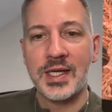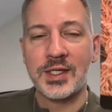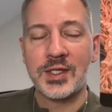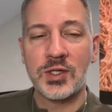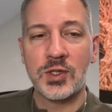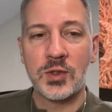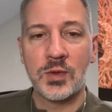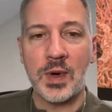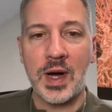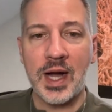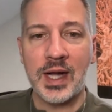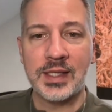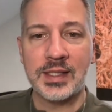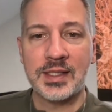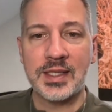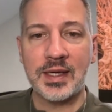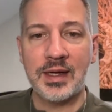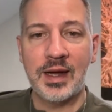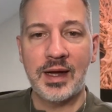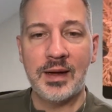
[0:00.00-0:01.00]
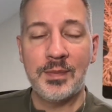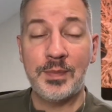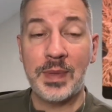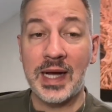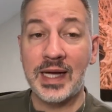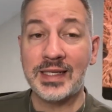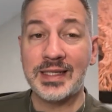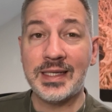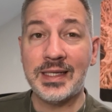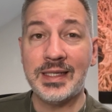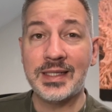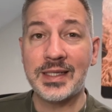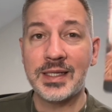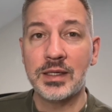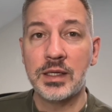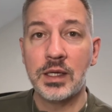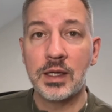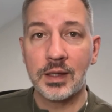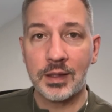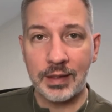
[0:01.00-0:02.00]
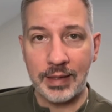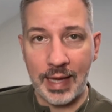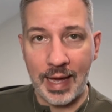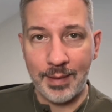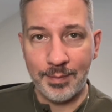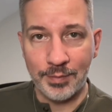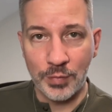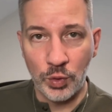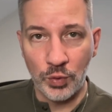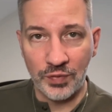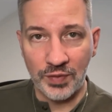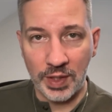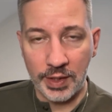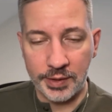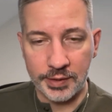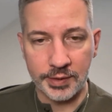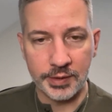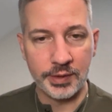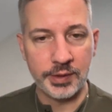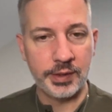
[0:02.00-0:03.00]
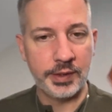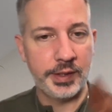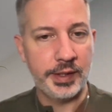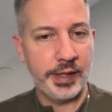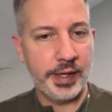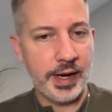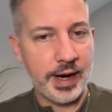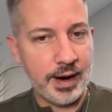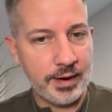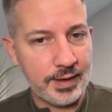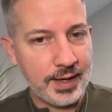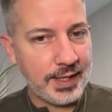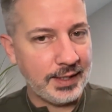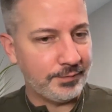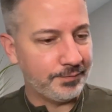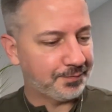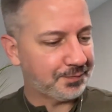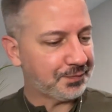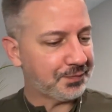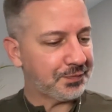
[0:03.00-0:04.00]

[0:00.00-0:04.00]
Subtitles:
Two of Wands, Pisces, get moving. All right.